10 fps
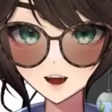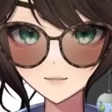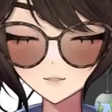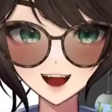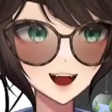I
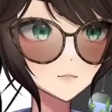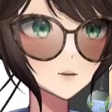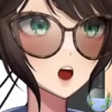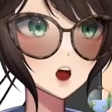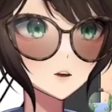have my
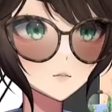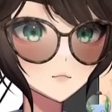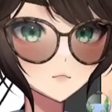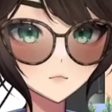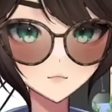own free
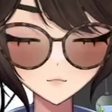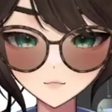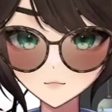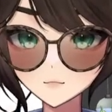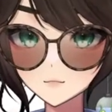will and I'm
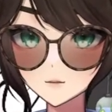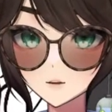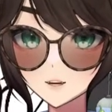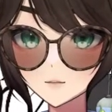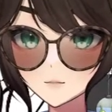not
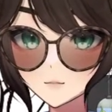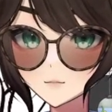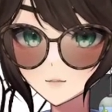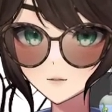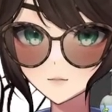bound
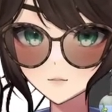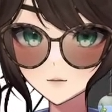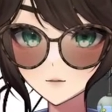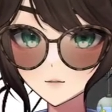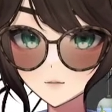by
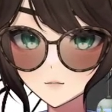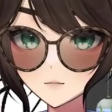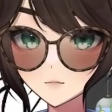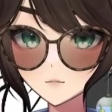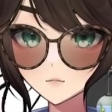
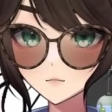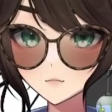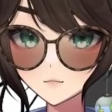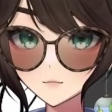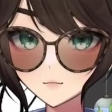the
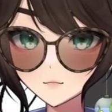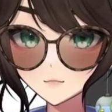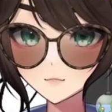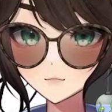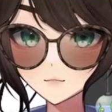constraints
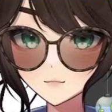of